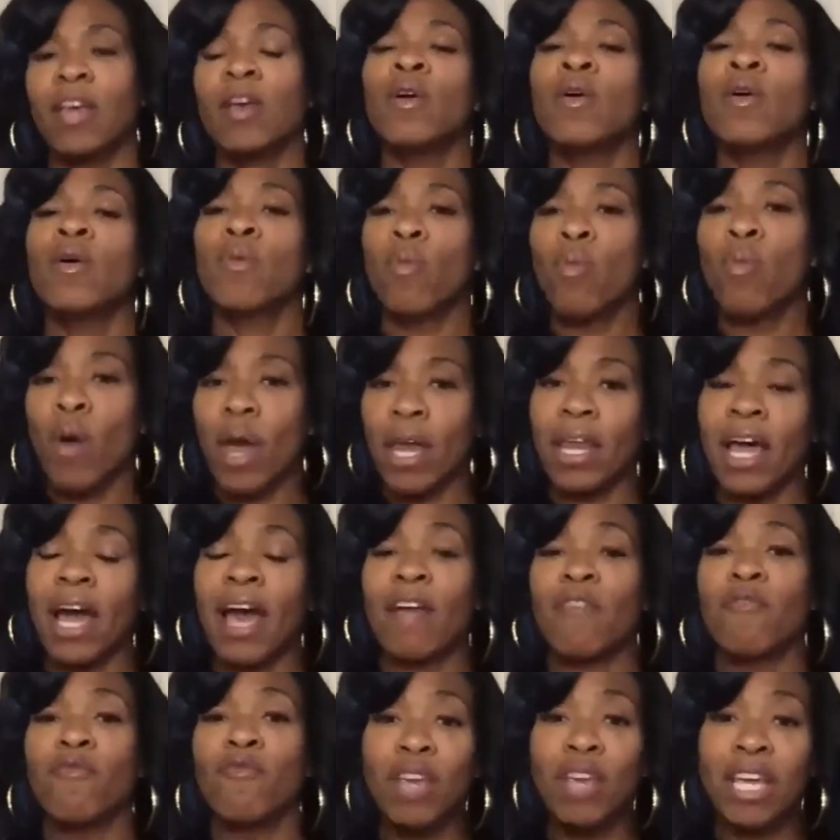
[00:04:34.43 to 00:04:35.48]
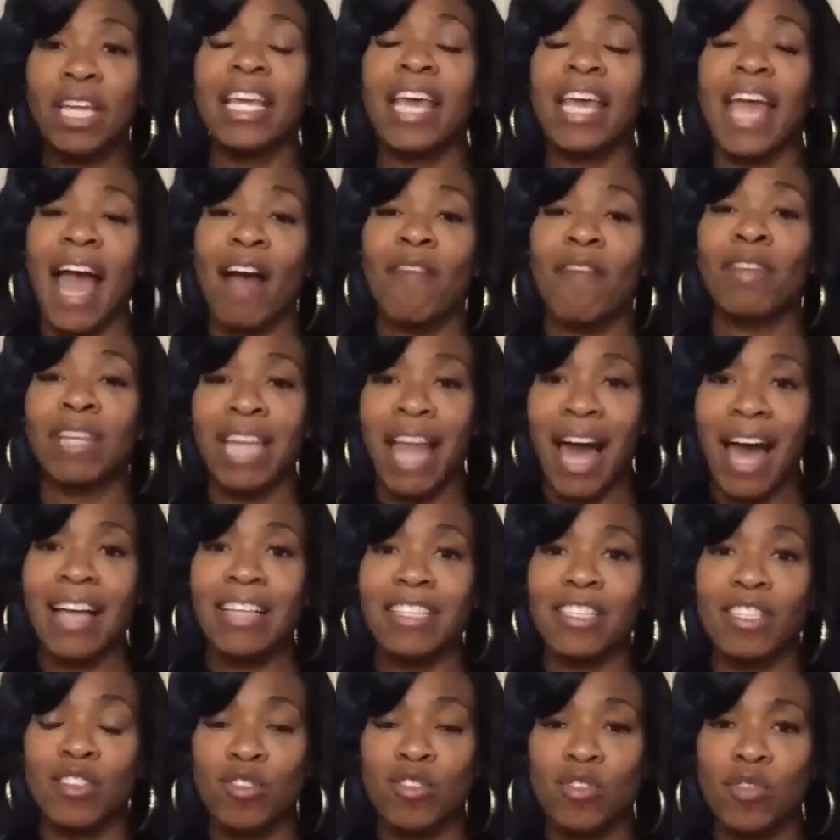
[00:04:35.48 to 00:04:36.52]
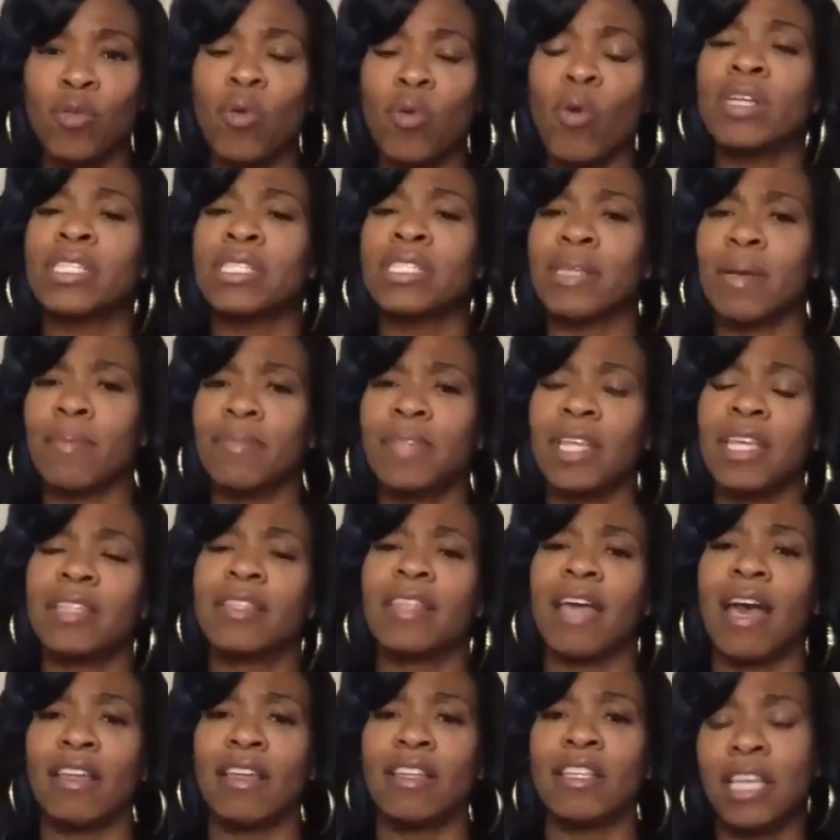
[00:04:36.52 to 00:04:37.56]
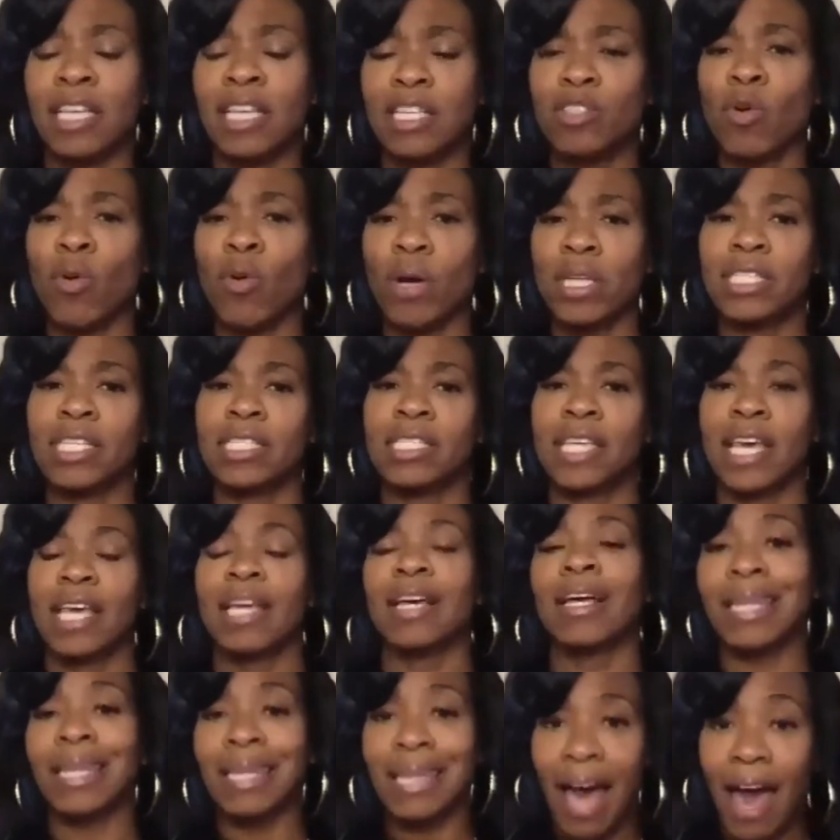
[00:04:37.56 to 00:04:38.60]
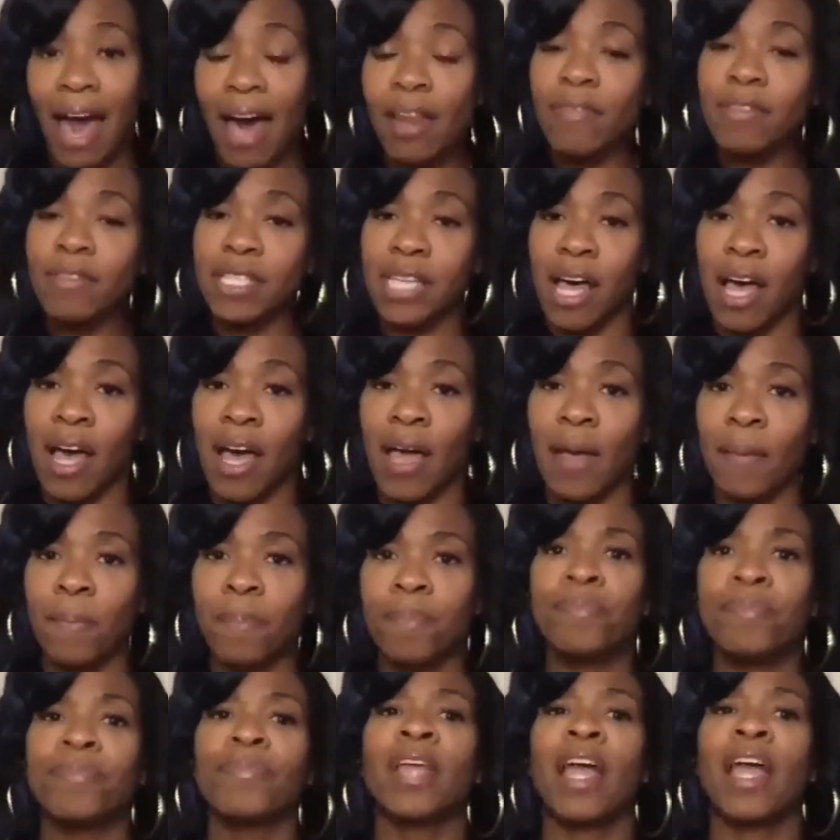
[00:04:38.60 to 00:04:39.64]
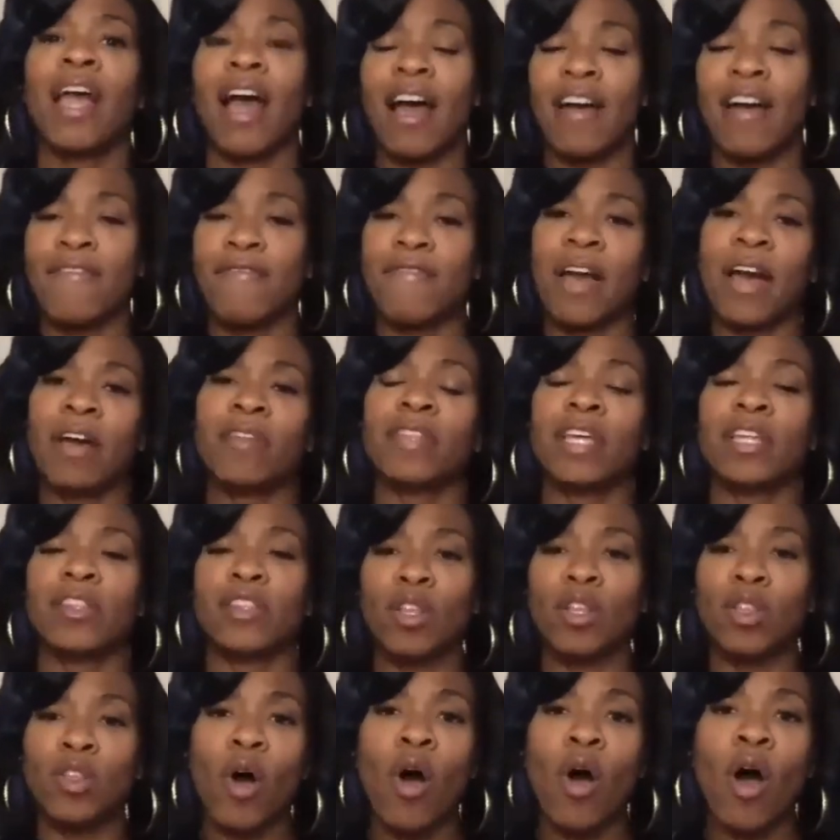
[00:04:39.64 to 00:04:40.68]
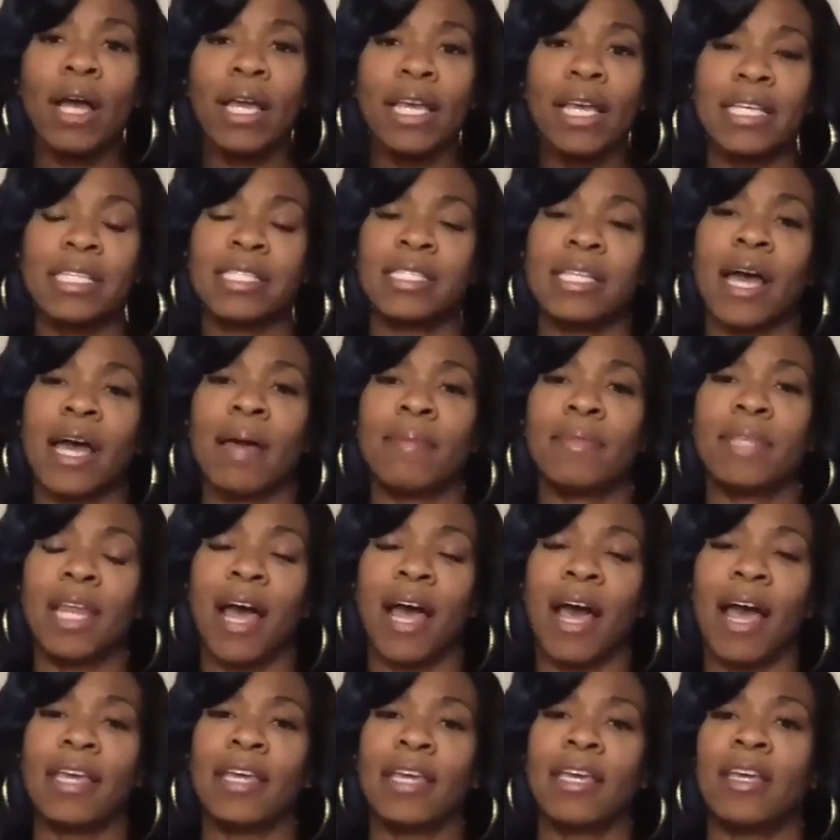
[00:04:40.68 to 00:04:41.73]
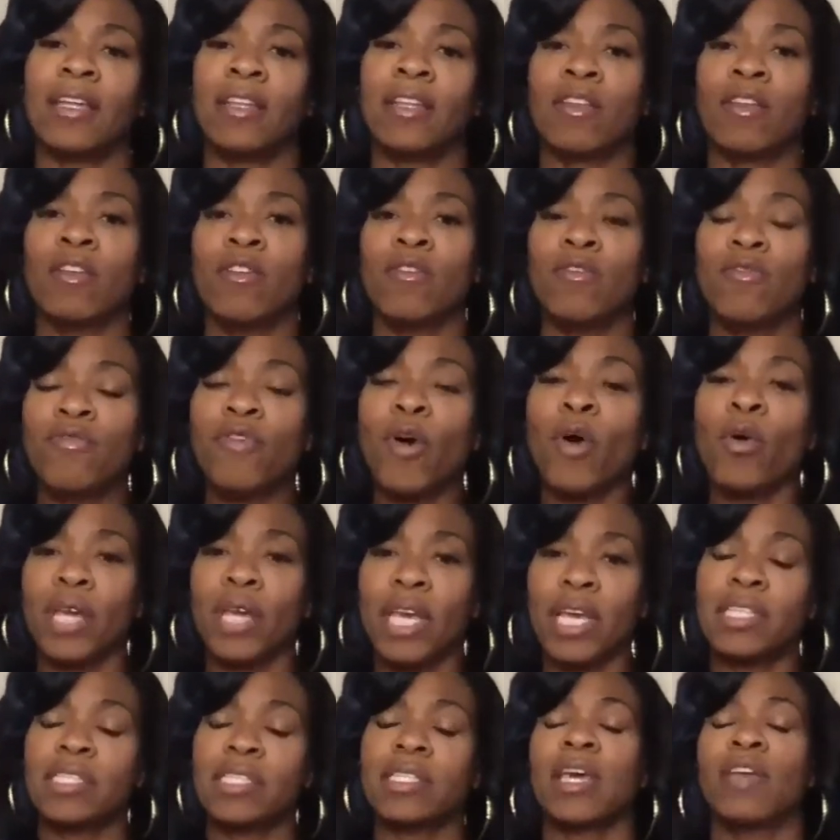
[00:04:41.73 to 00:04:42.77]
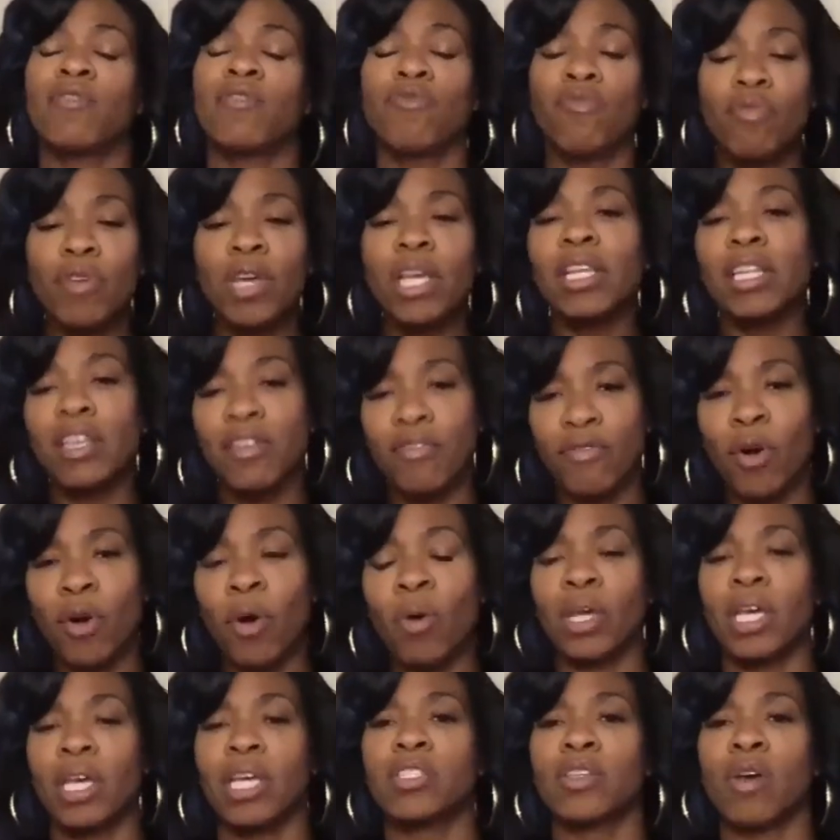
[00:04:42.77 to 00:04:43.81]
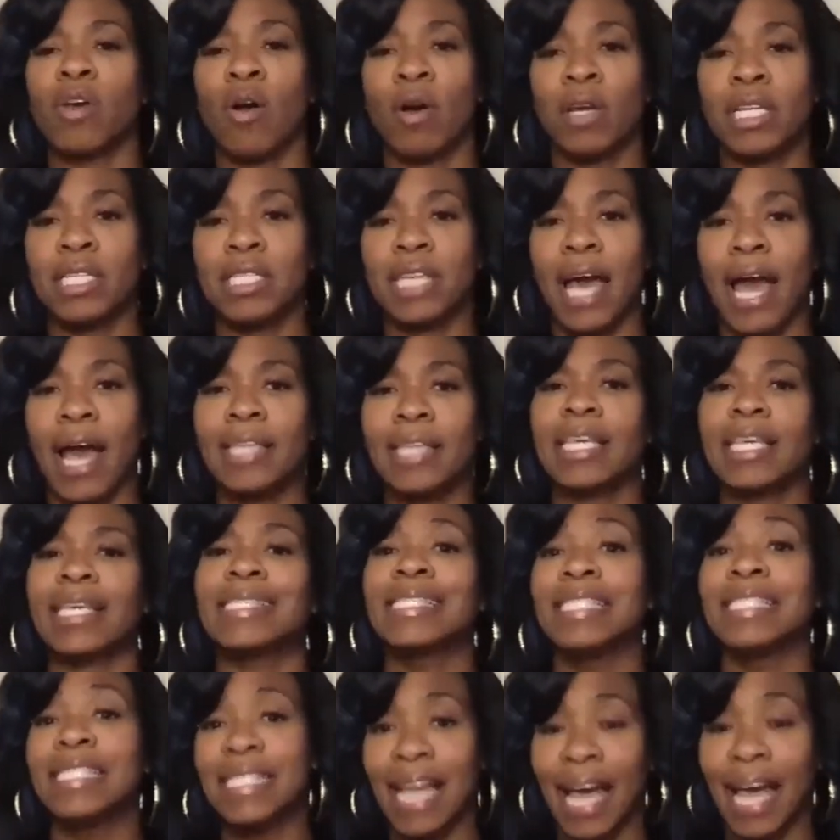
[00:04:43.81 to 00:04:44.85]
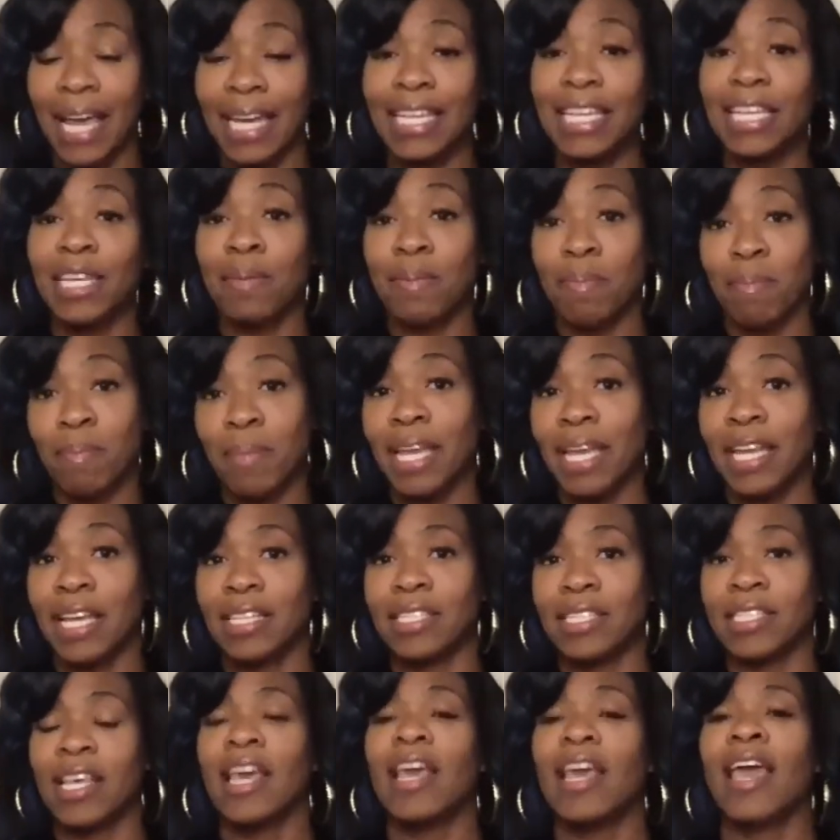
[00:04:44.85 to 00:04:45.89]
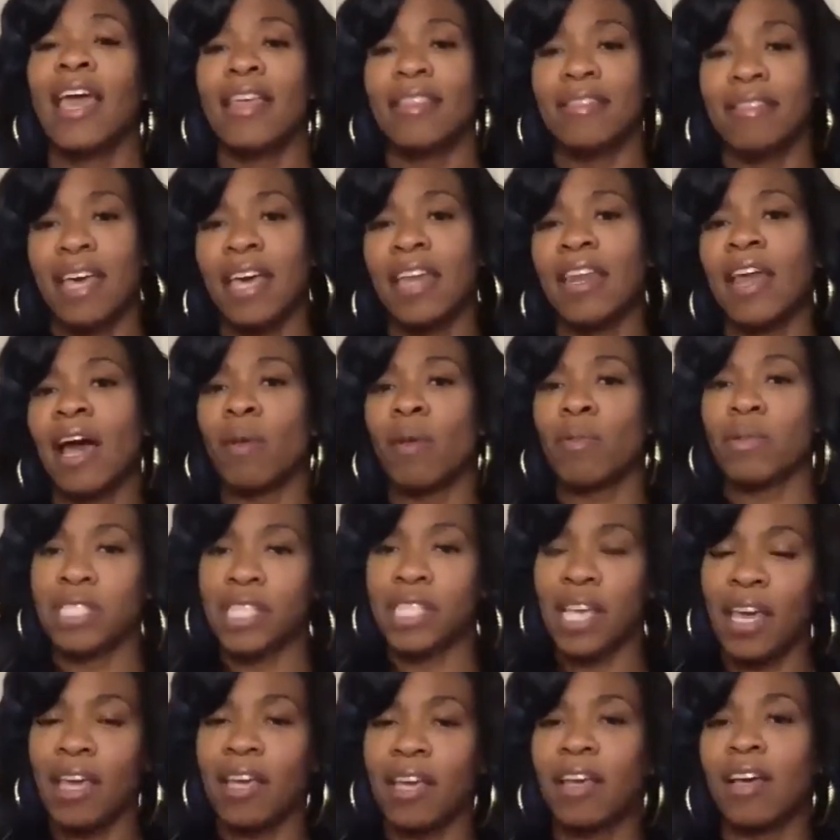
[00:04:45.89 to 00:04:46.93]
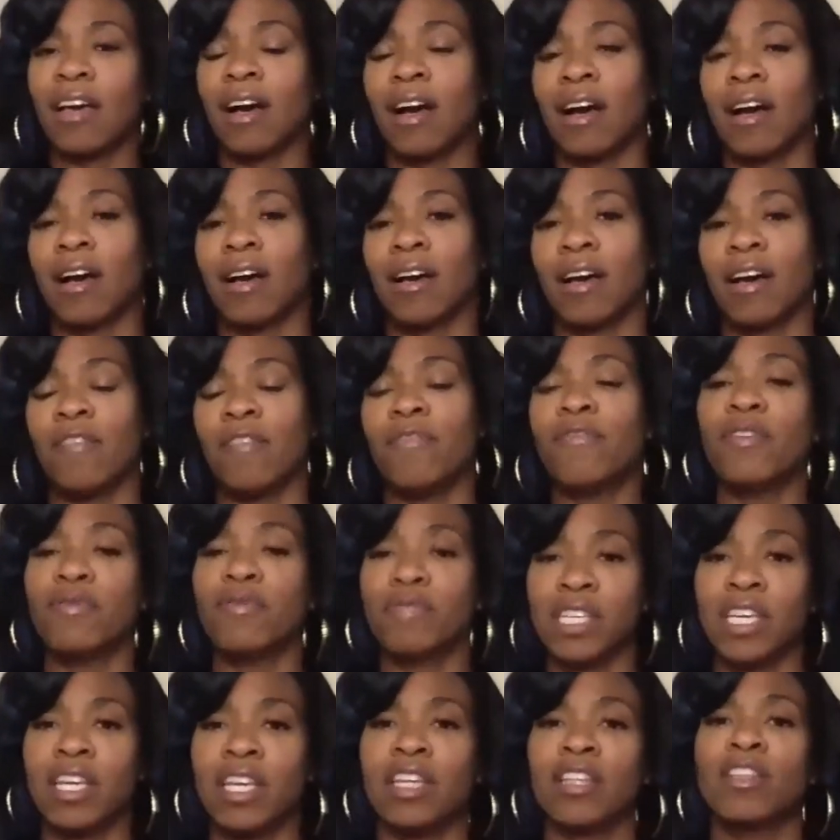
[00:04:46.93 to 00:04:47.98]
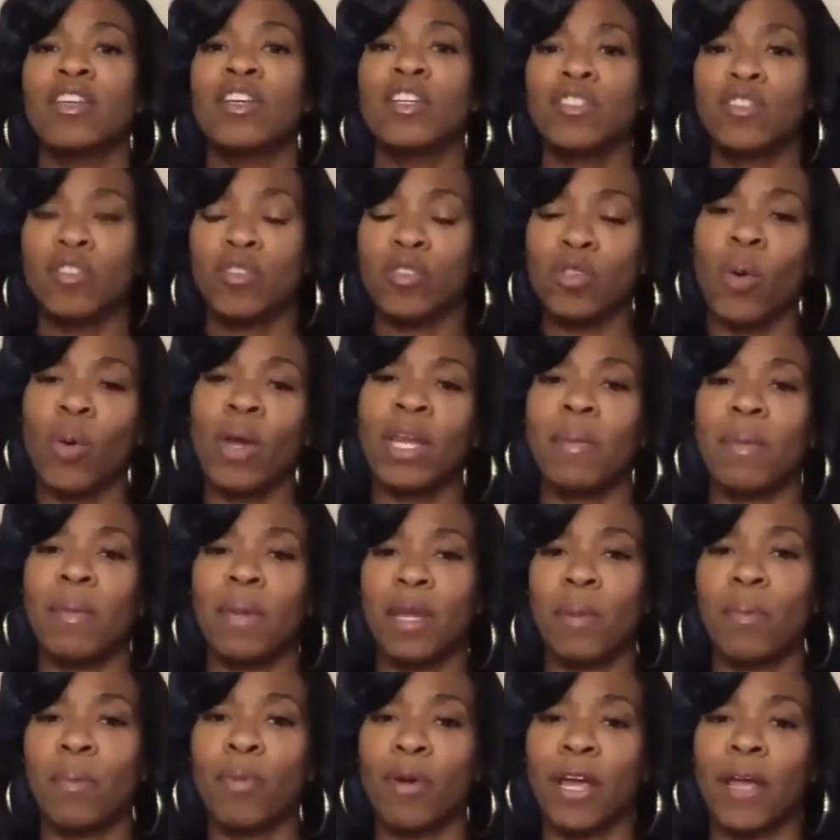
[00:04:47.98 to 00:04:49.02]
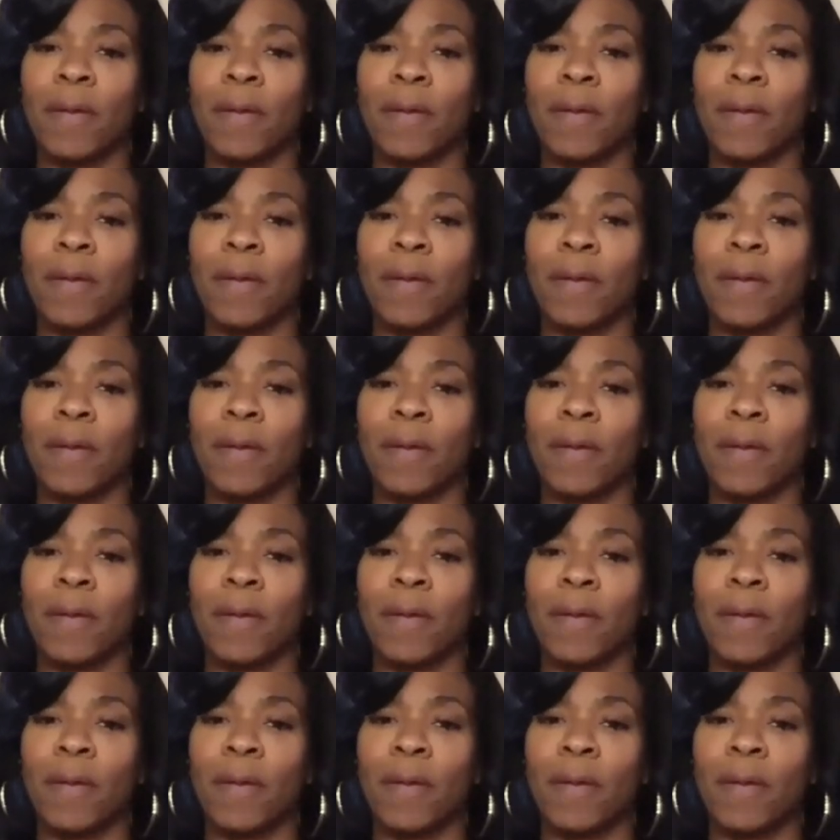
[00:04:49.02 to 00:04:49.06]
When I really have a lot to do or something that is going to take a lot of time, I found that the longest time that I can focus and really focus on a task is 90 minutes. And then I would take a 15 to 20 minute break.